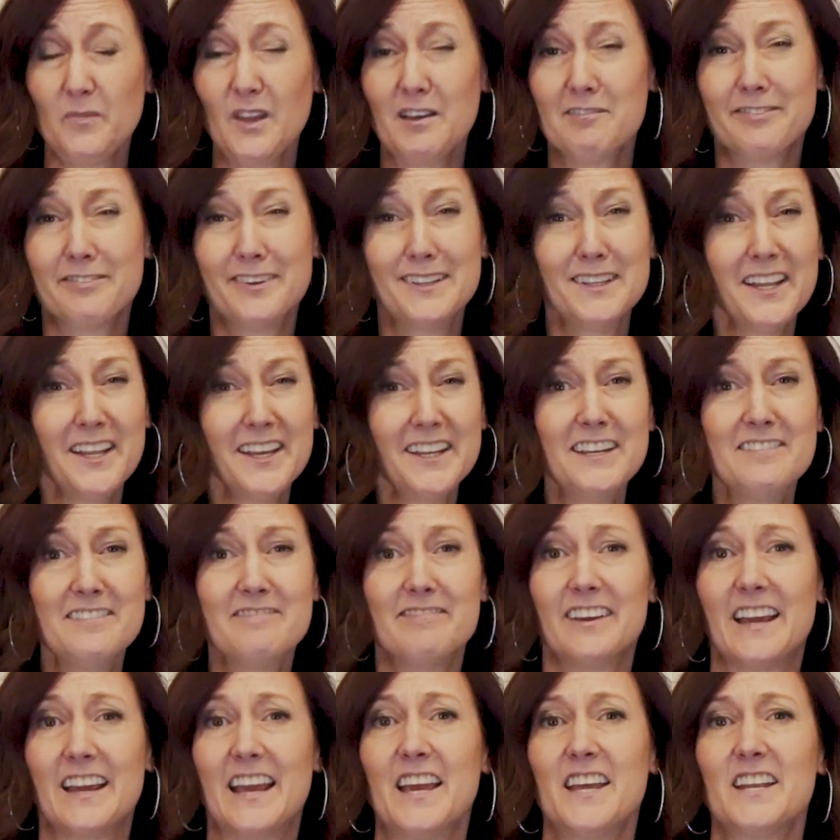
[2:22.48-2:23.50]
Fedline
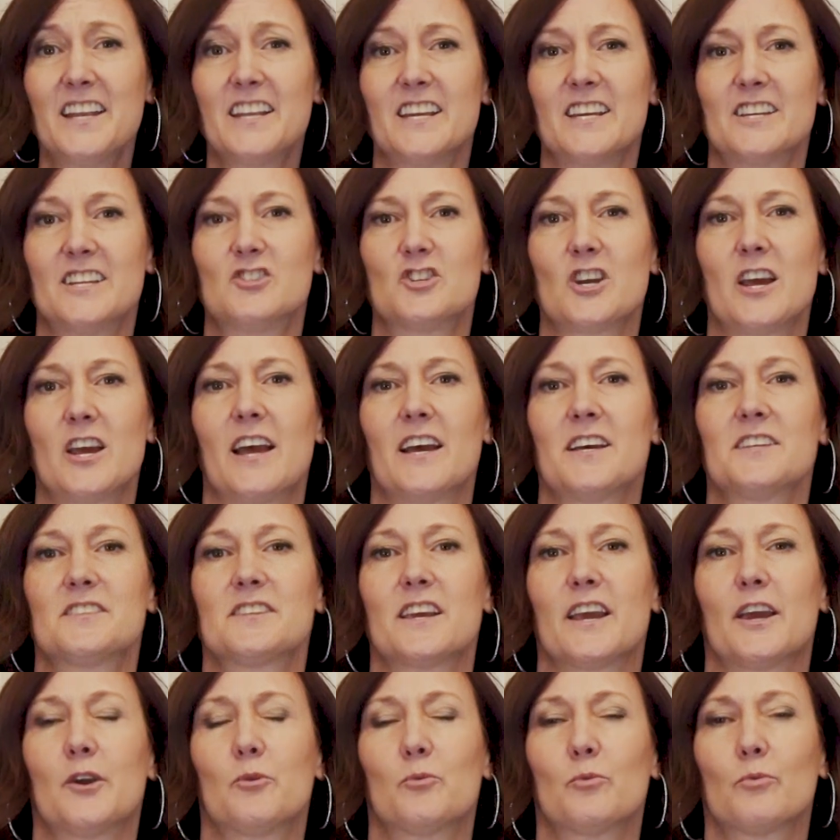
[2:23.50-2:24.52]
Advantage has
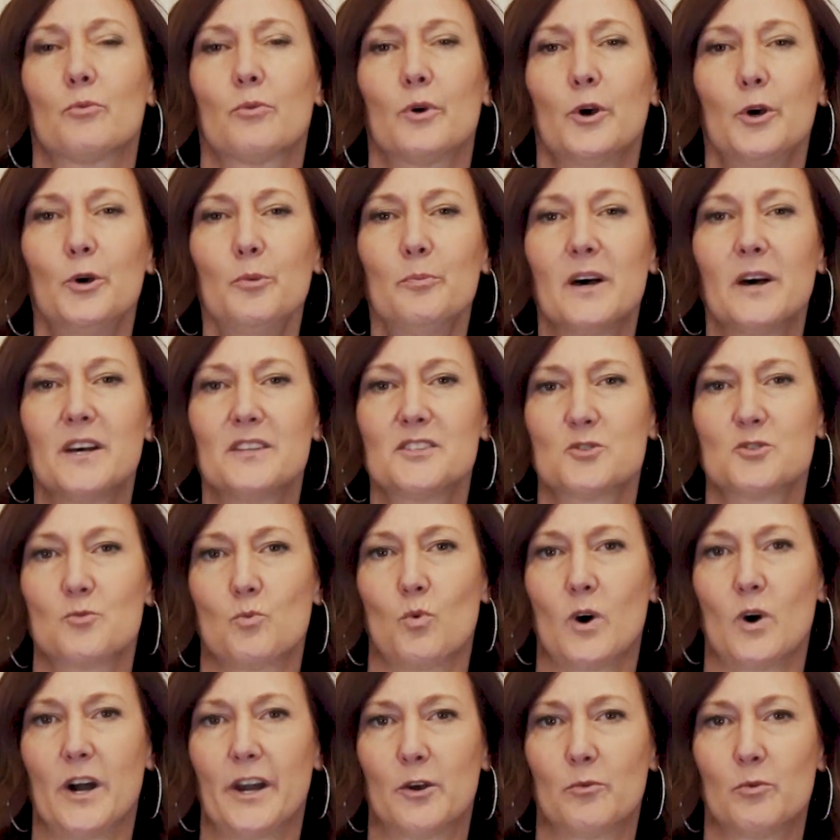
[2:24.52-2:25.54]
a robust
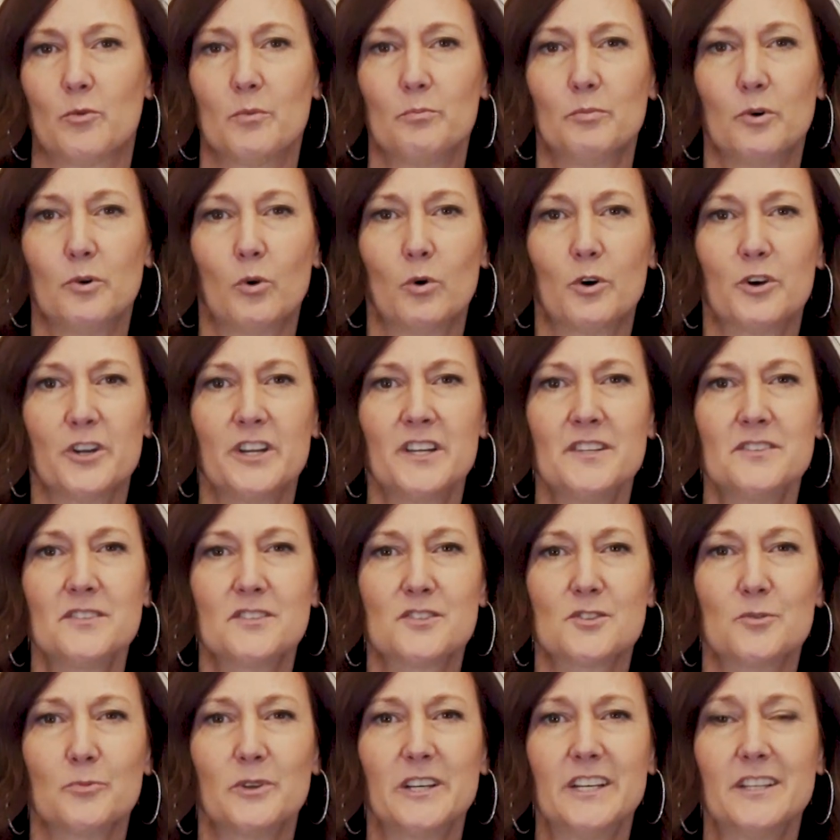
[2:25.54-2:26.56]
wire reporting
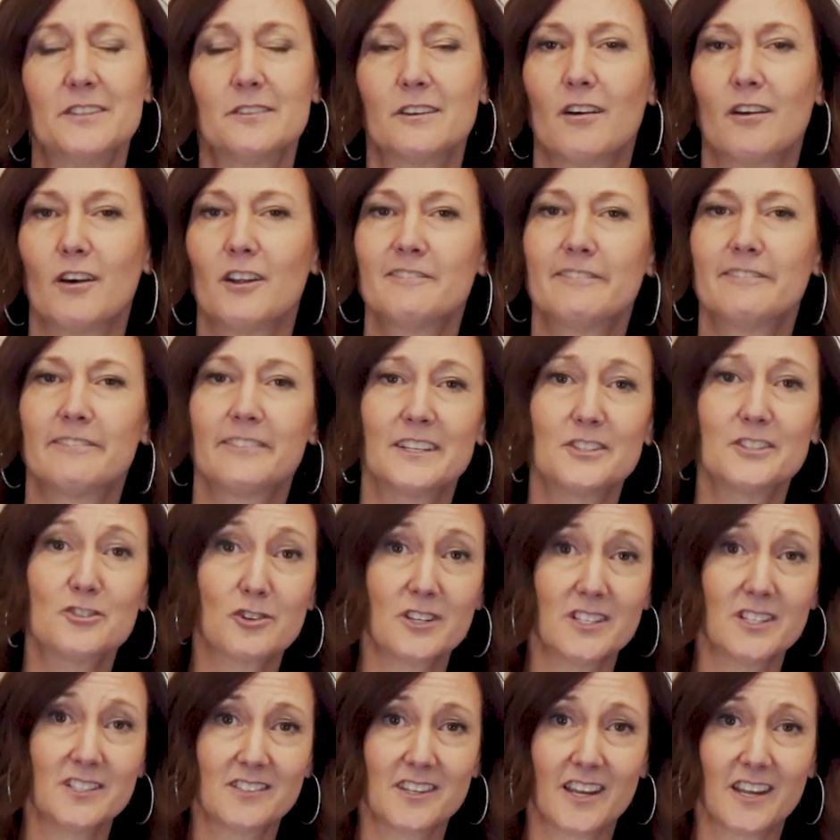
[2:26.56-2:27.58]
suite called Fed
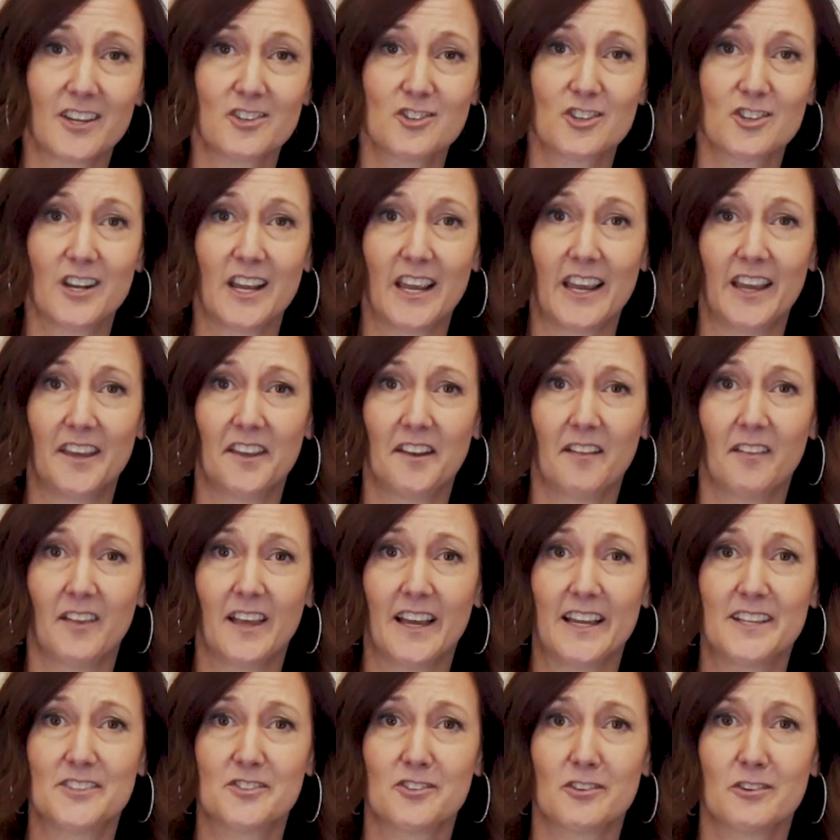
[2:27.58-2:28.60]
Transaction
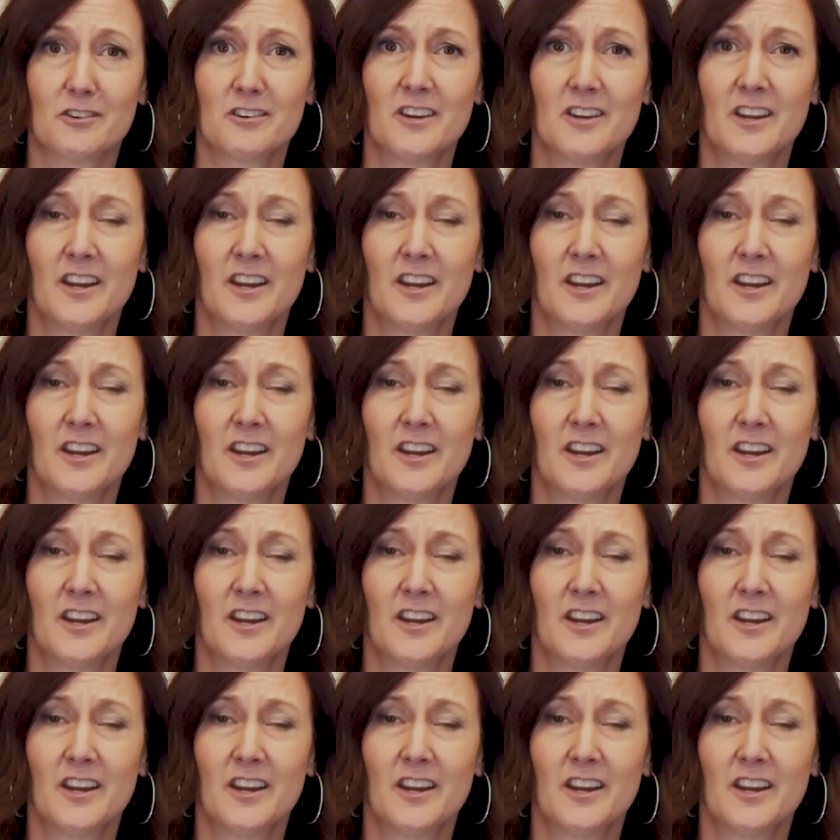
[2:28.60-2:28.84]
Analyzer.